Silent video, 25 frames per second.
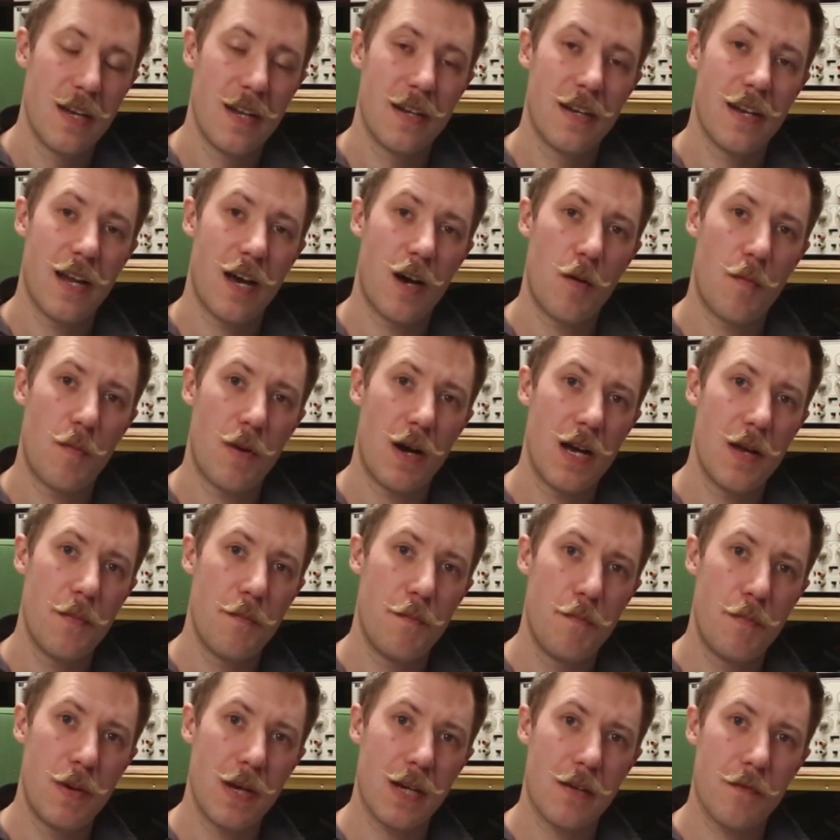Now my
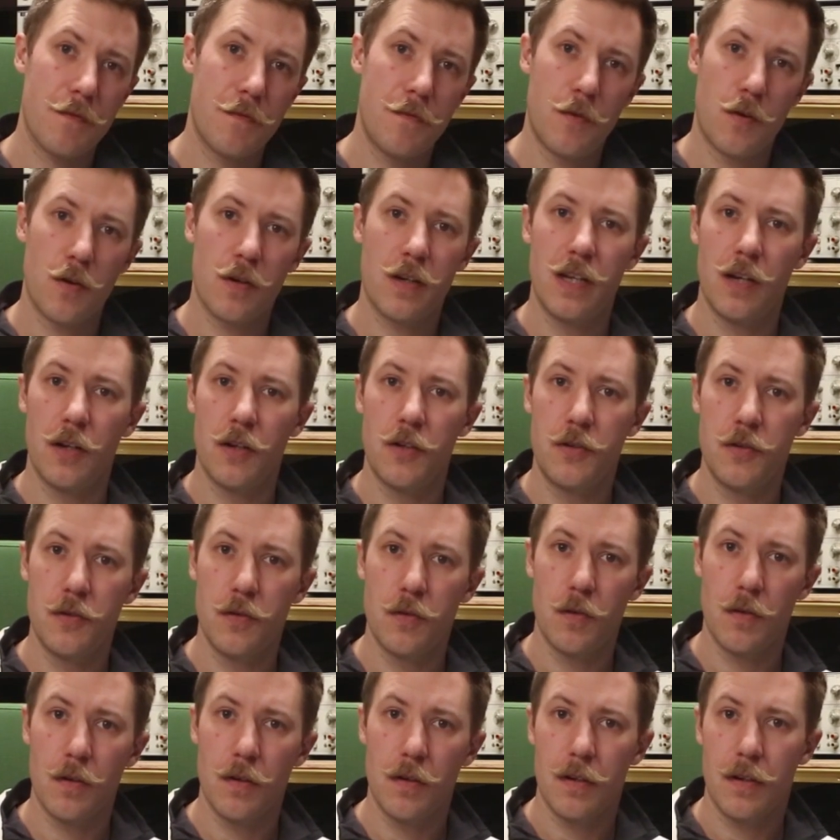big 4
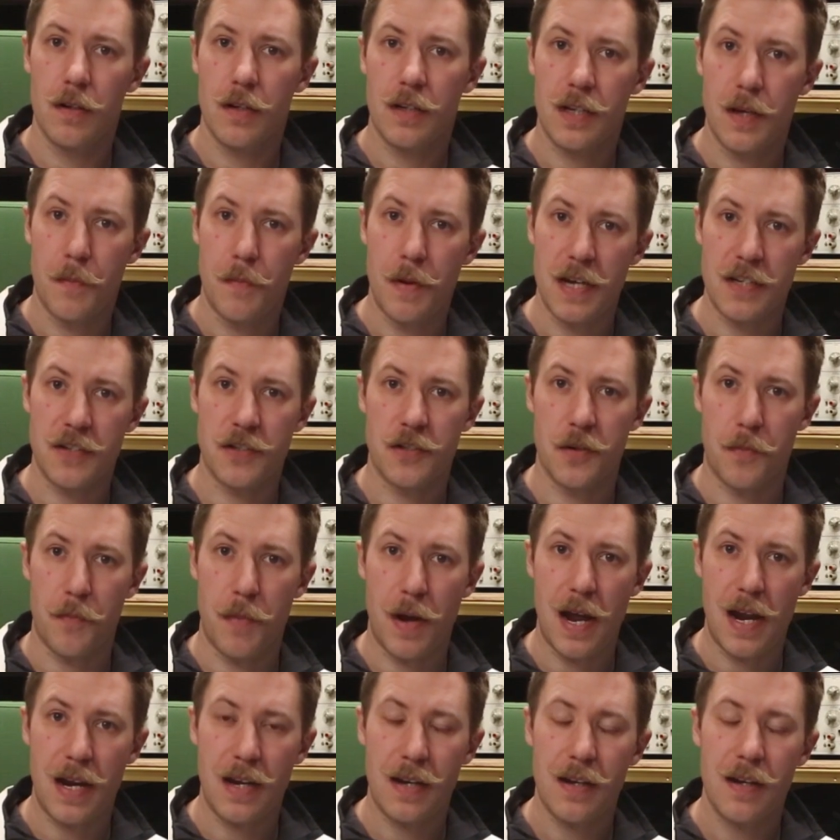kilojoule capacitor
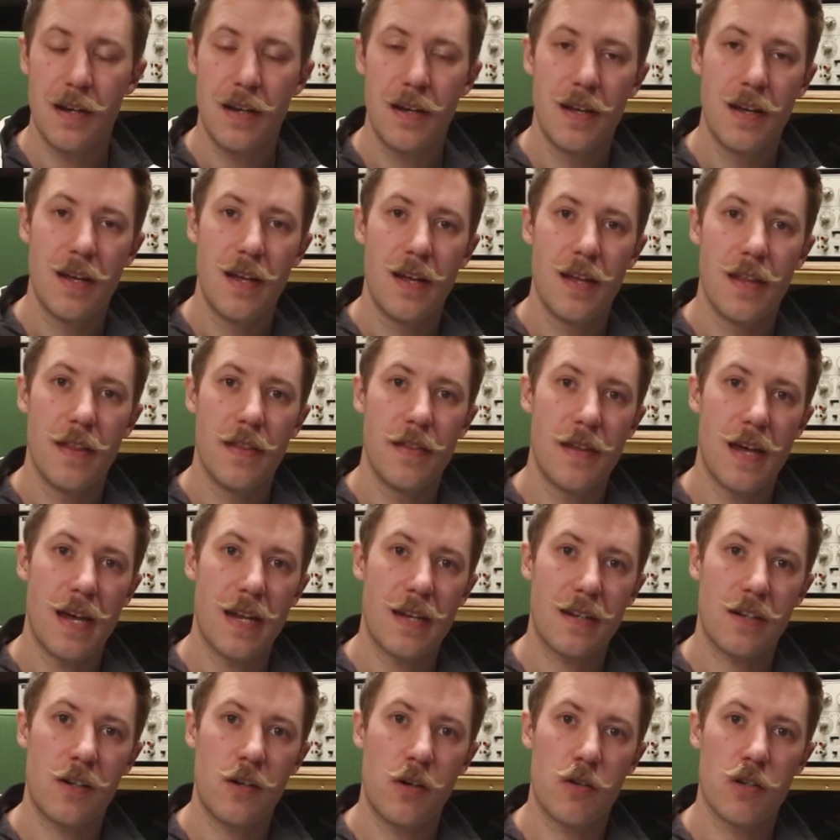bank,
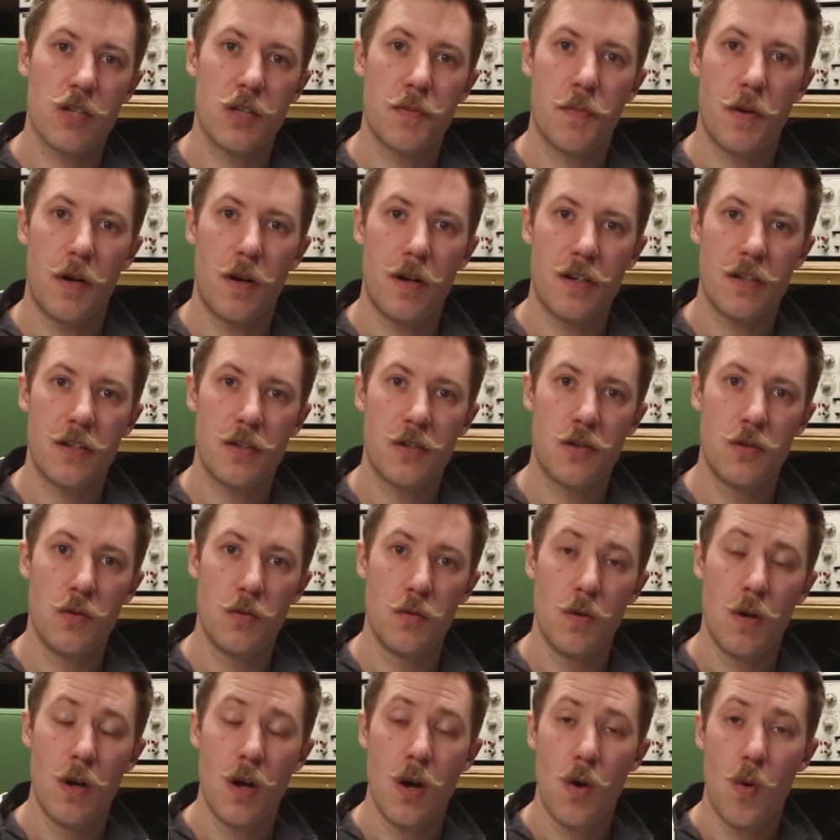that corresponds
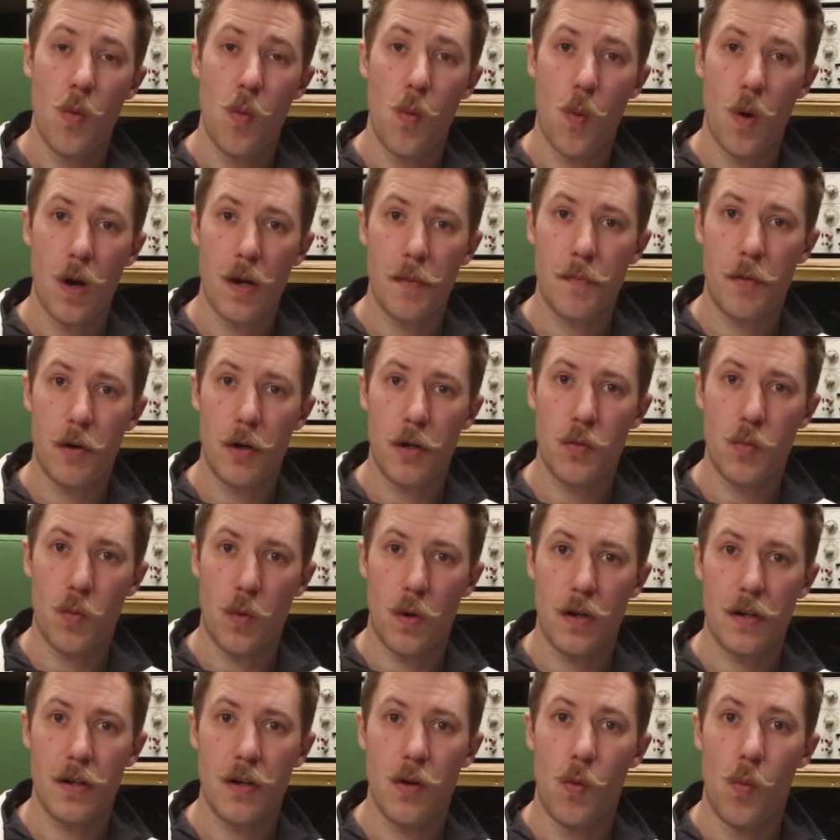to
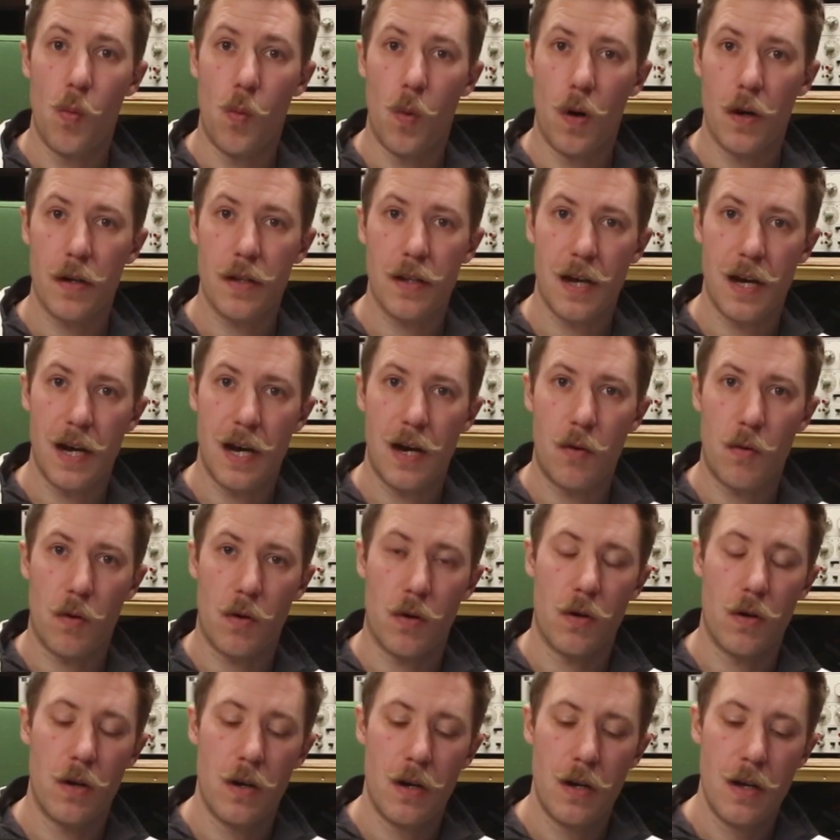1.1 watt
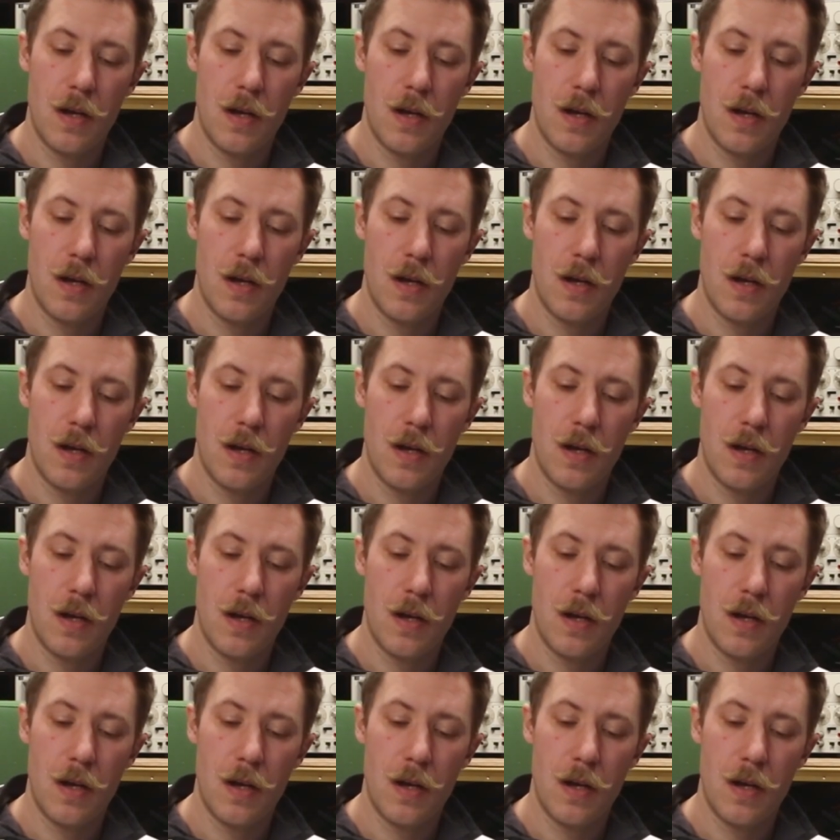hour.